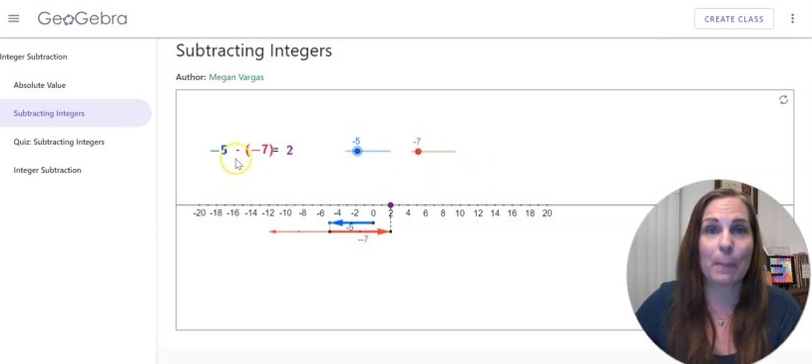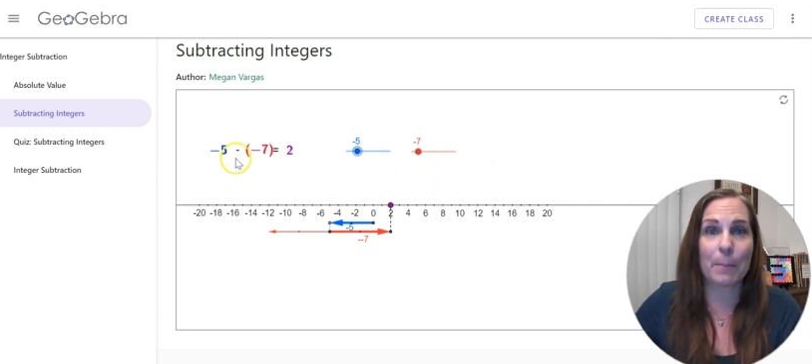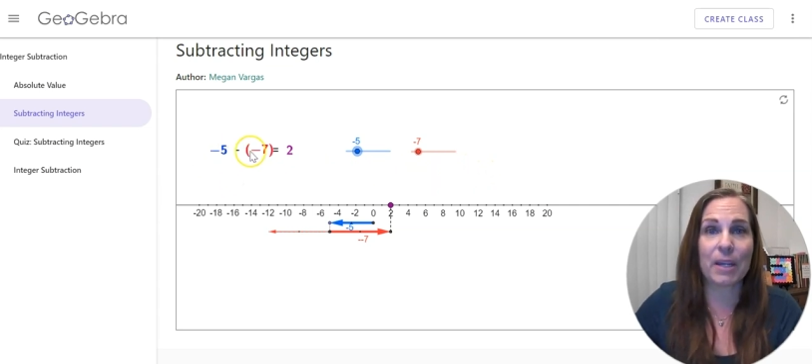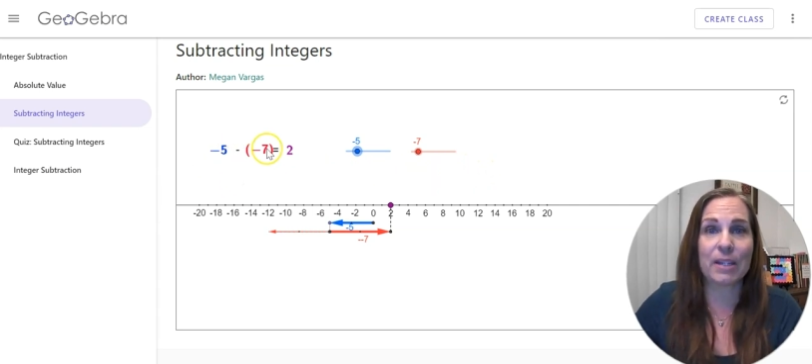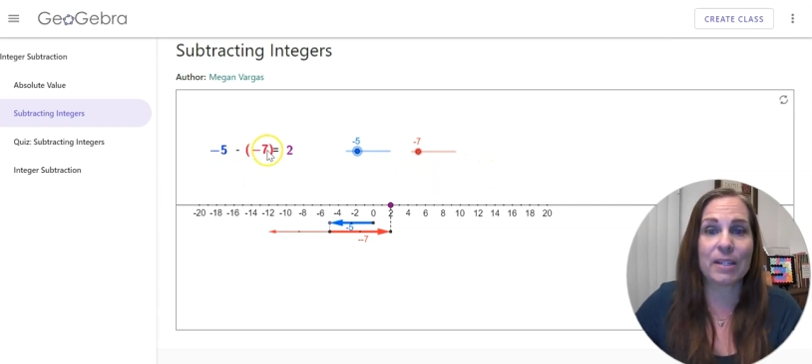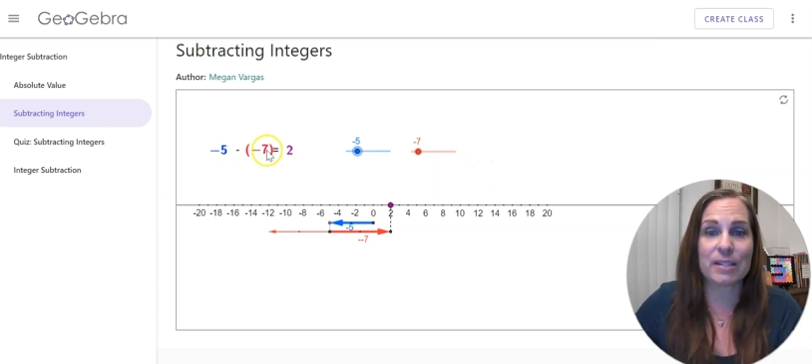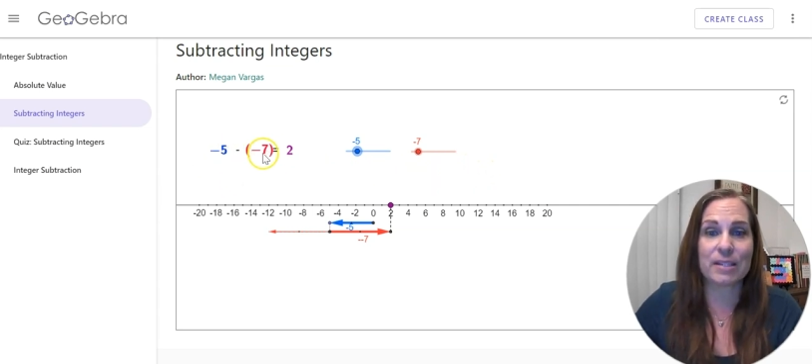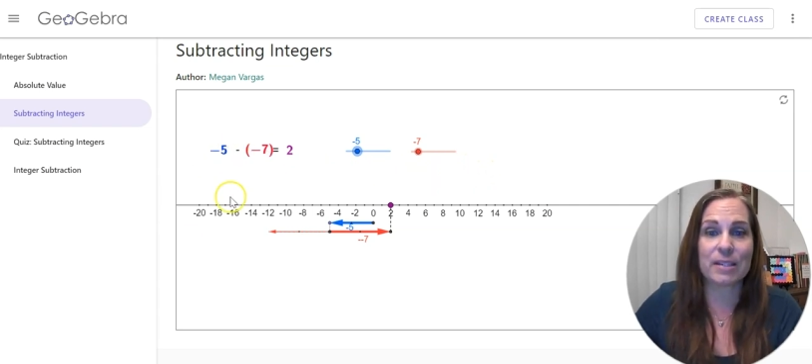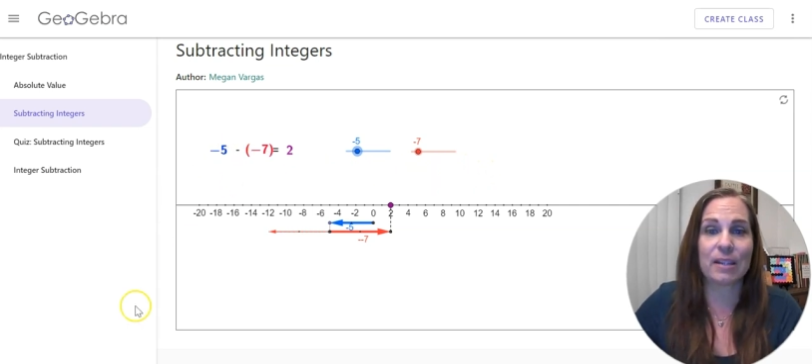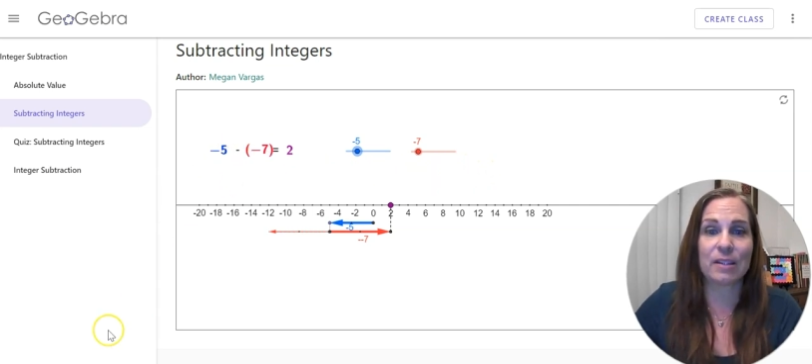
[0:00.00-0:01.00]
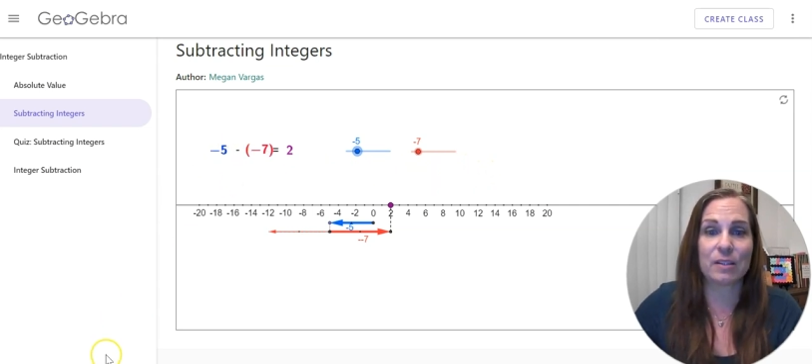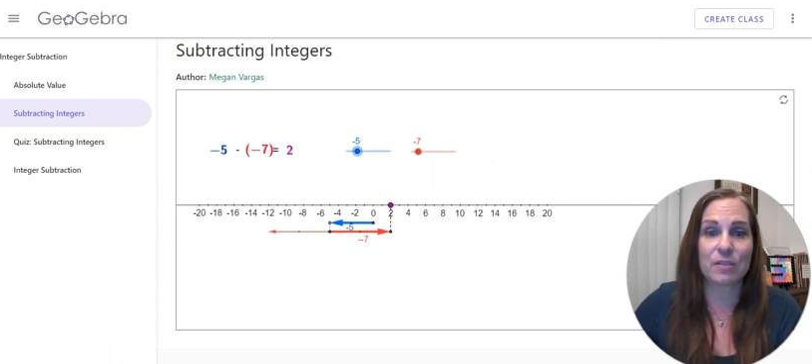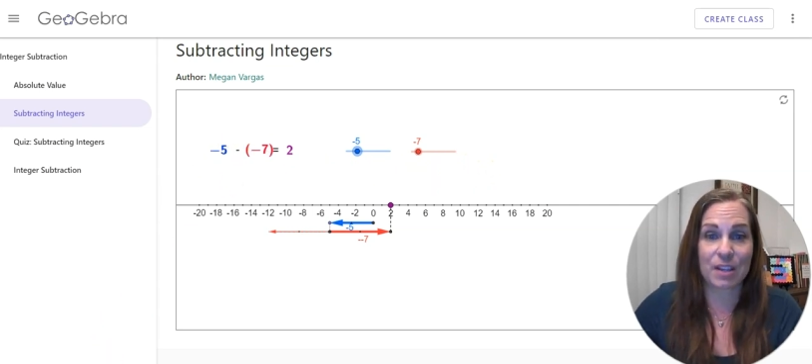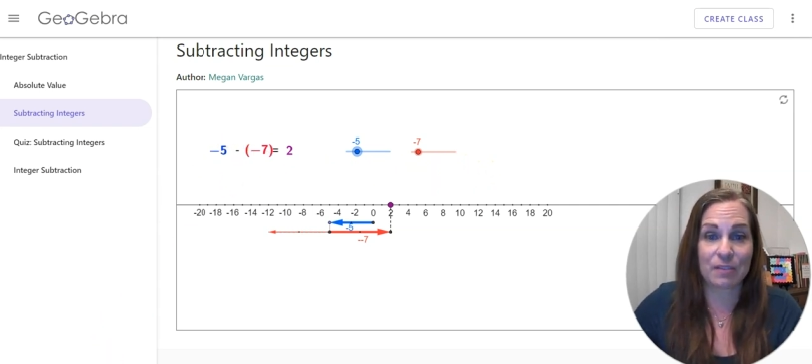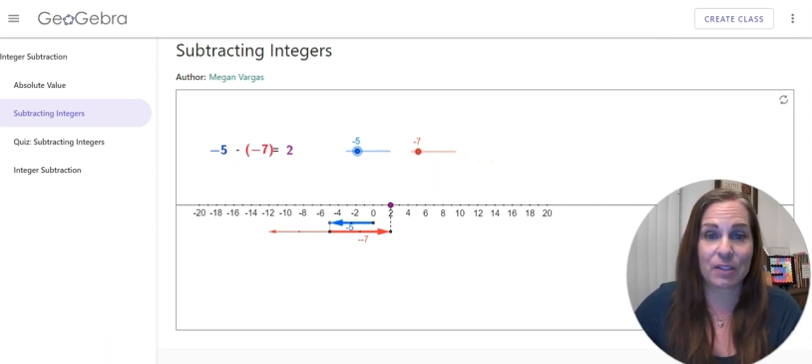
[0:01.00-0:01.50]
minus
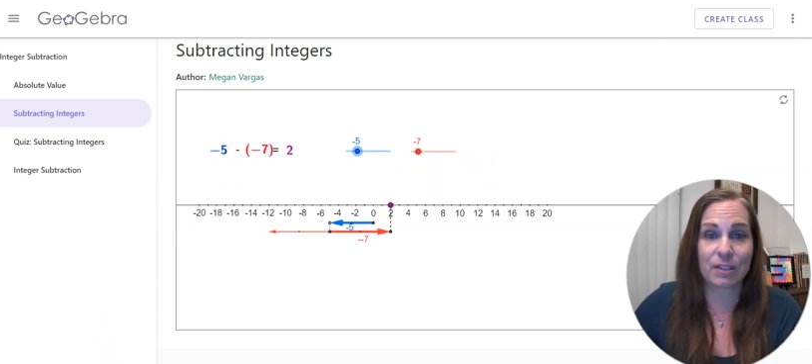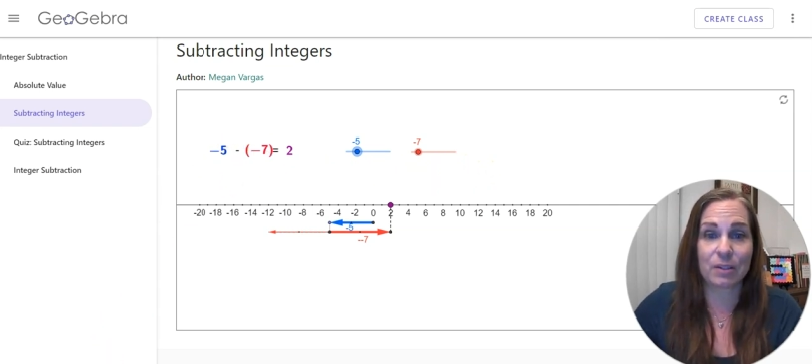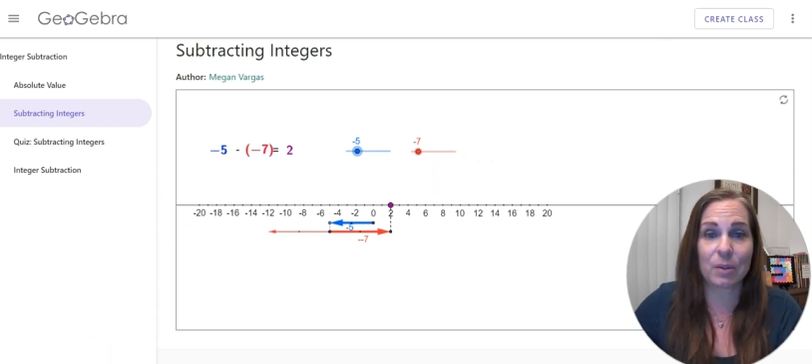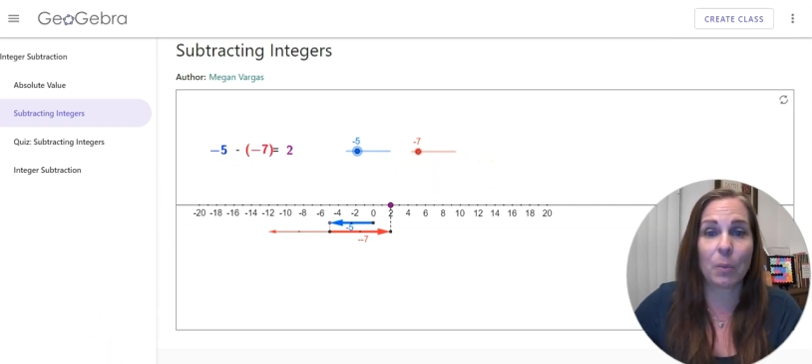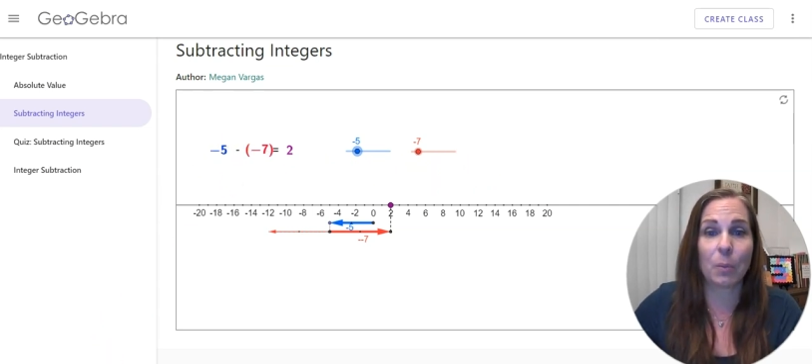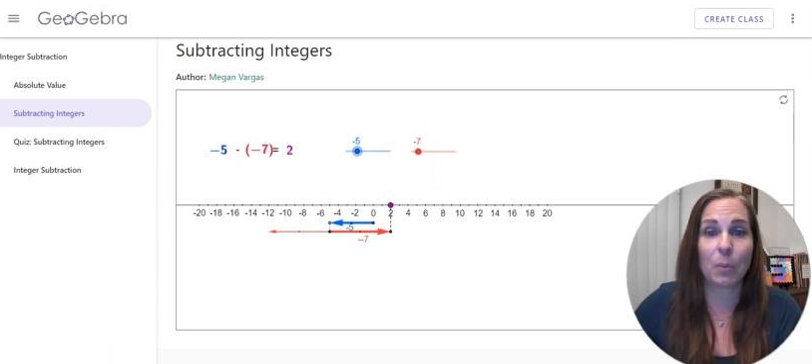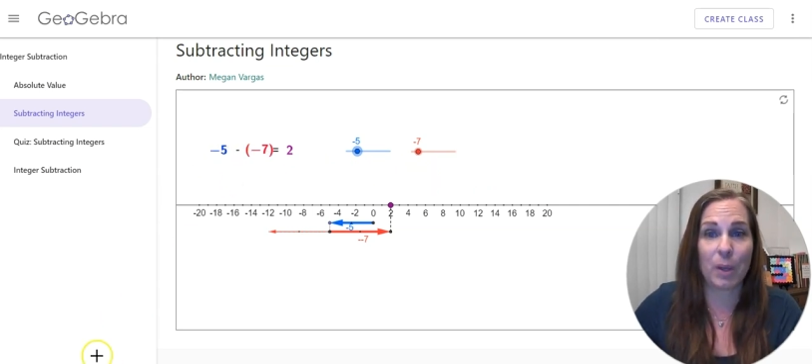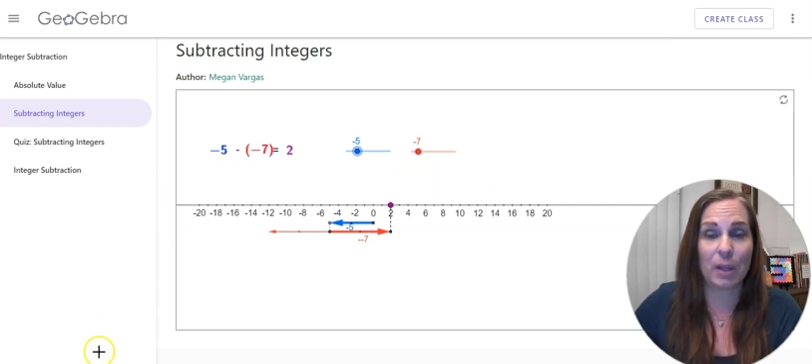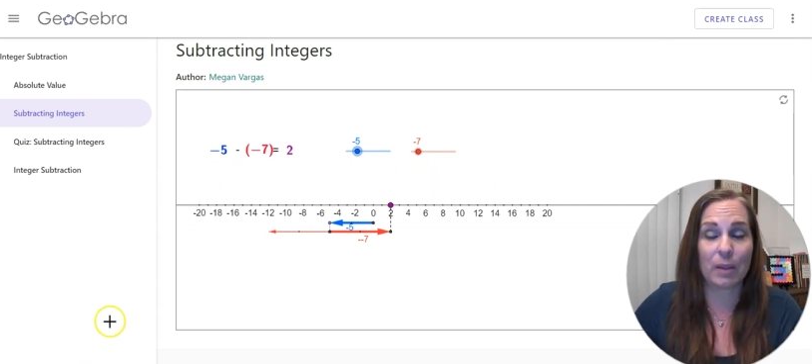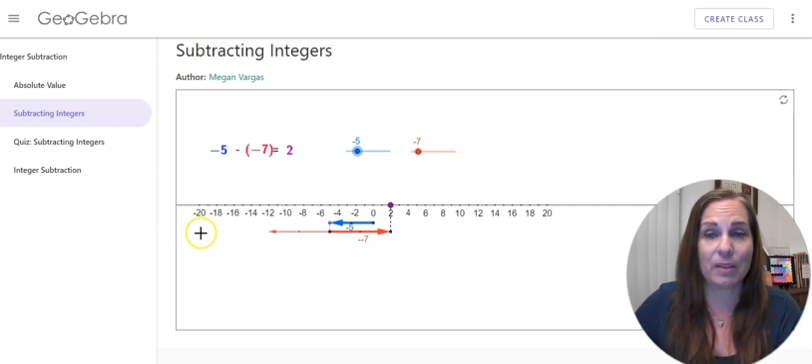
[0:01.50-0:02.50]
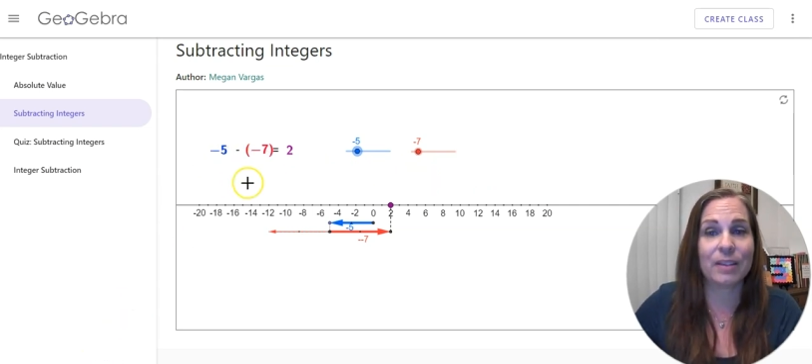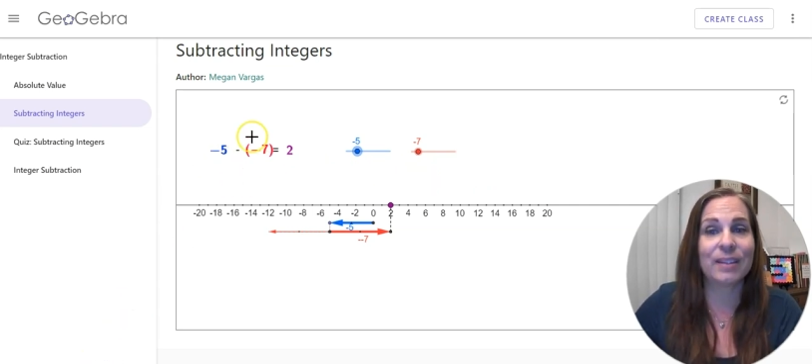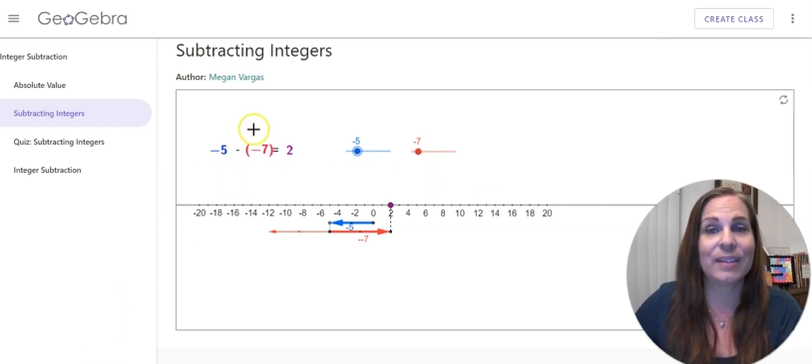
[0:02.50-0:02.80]
-7. Well,